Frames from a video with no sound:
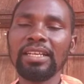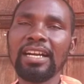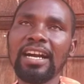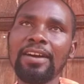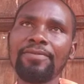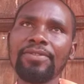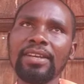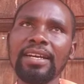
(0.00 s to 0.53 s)

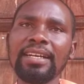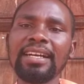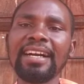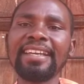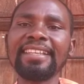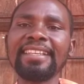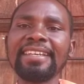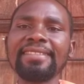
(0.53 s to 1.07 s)
After
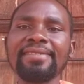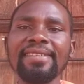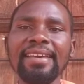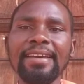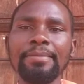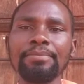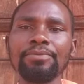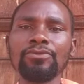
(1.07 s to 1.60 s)
I let
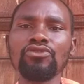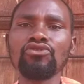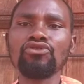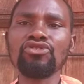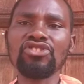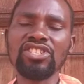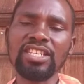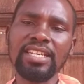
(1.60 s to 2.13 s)
them
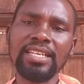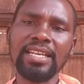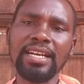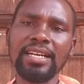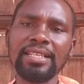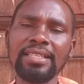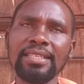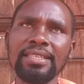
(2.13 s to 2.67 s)
to
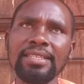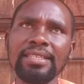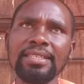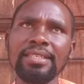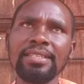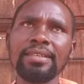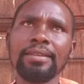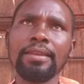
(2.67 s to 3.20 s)
share
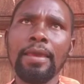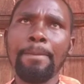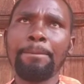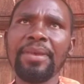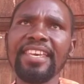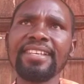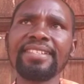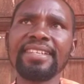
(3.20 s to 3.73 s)
the
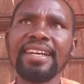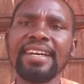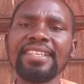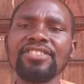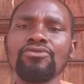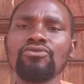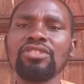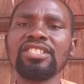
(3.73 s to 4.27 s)

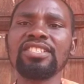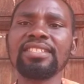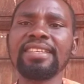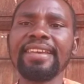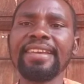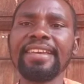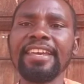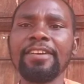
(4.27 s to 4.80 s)
pictures which
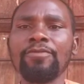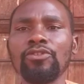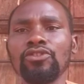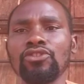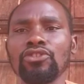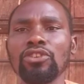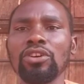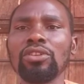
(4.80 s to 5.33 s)
they
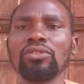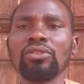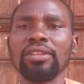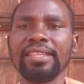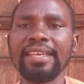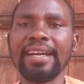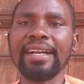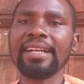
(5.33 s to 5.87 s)
have drawn
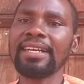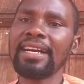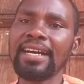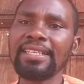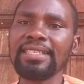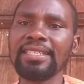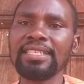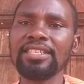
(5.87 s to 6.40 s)
on their
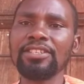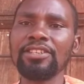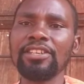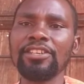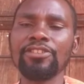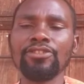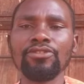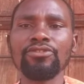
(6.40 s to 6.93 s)
cards
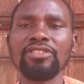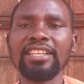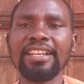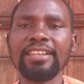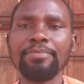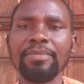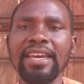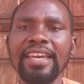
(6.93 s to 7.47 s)
to the
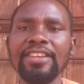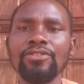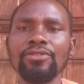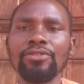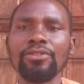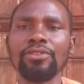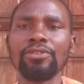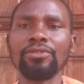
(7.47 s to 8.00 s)

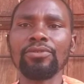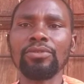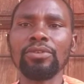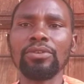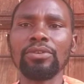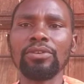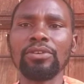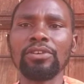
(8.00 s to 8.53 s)
remaining
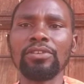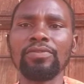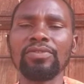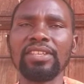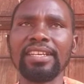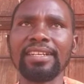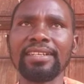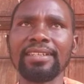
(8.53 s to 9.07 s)

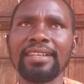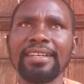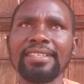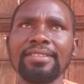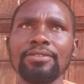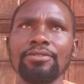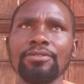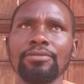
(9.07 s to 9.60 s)
of the
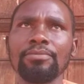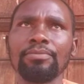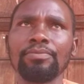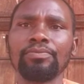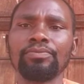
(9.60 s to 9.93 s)
classroom.